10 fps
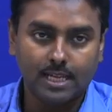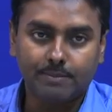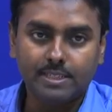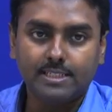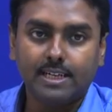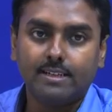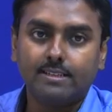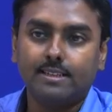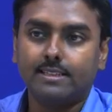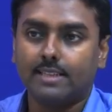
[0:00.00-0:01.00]

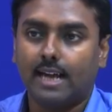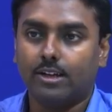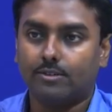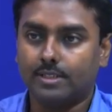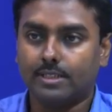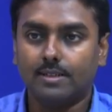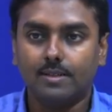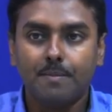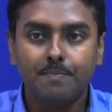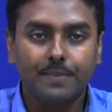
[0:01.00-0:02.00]
appreciate the design of it,
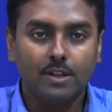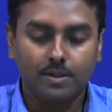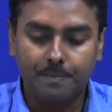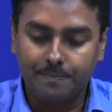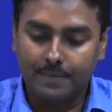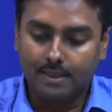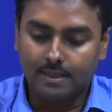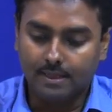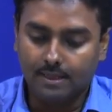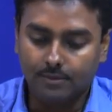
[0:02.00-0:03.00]
okay,
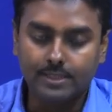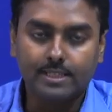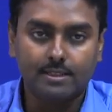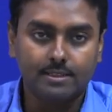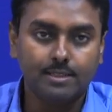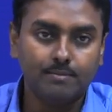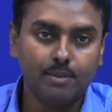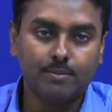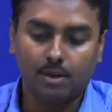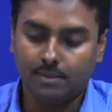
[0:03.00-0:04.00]
with a simple
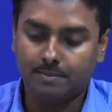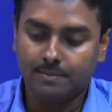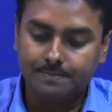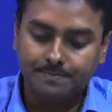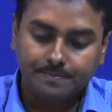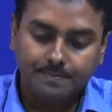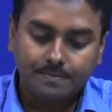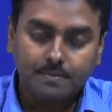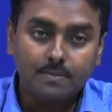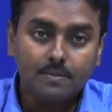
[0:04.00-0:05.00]
problem.
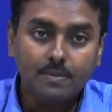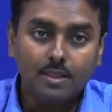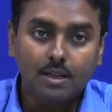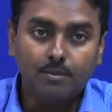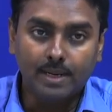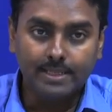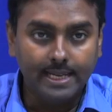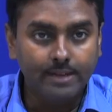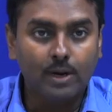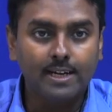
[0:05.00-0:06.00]
But
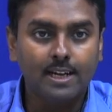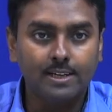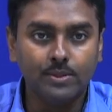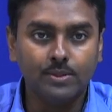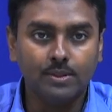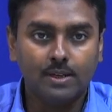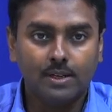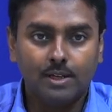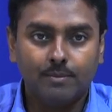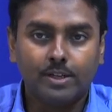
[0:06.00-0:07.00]
then what I will do,
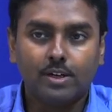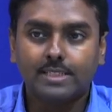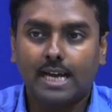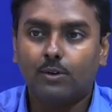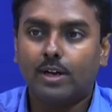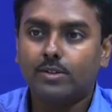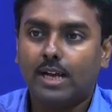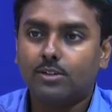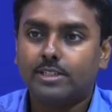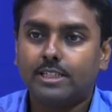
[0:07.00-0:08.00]
because I want to
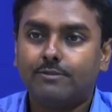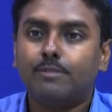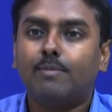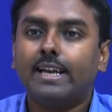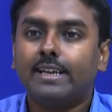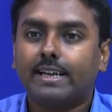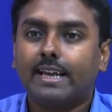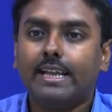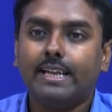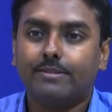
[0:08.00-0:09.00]
now shift my
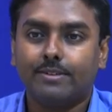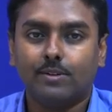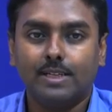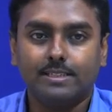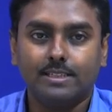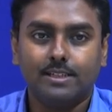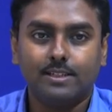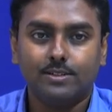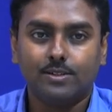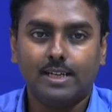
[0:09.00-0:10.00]
carrier frequency.
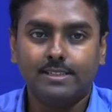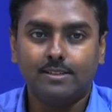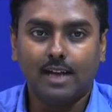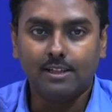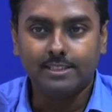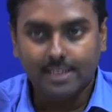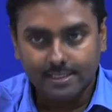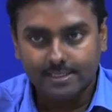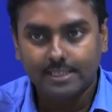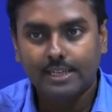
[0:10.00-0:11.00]
So, I will
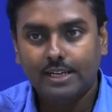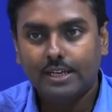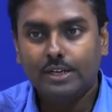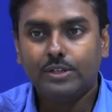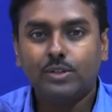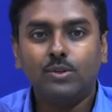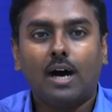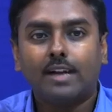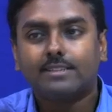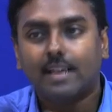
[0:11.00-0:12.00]
just do
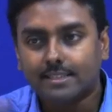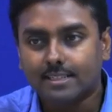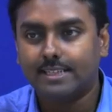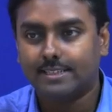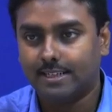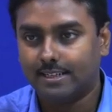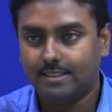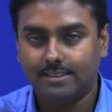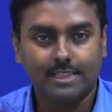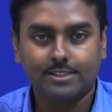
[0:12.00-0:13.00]
a translation,
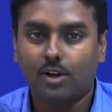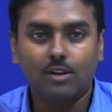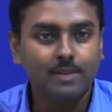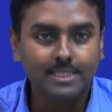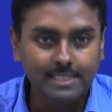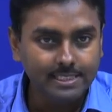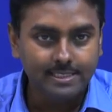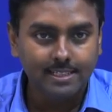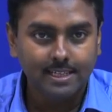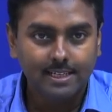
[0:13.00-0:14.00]
that is always
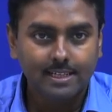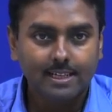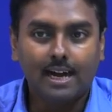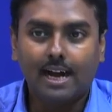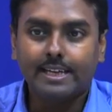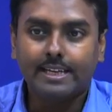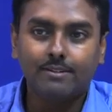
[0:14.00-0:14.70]
easy. I